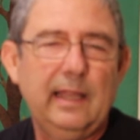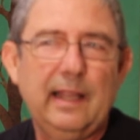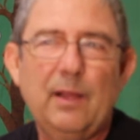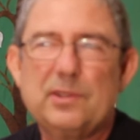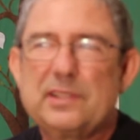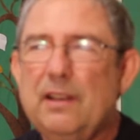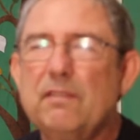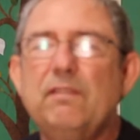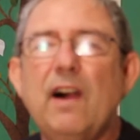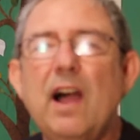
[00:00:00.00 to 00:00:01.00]
And then I was
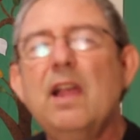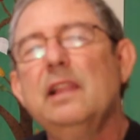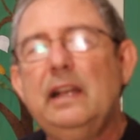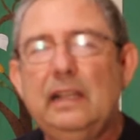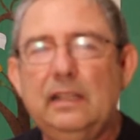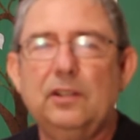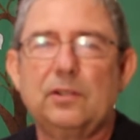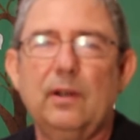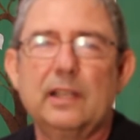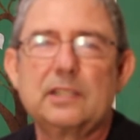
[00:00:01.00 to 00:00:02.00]
kind of violating their
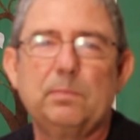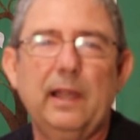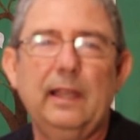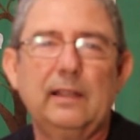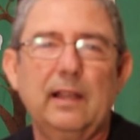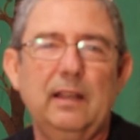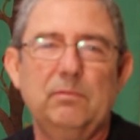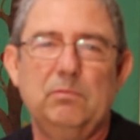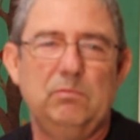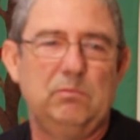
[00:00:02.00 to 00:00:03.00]
trust by
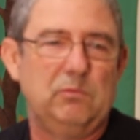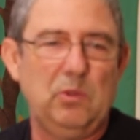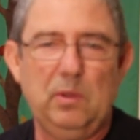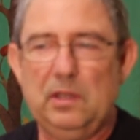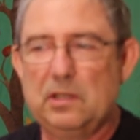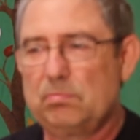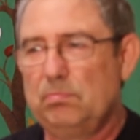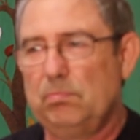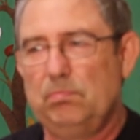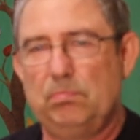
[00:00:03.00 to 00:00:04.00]
kind of doing this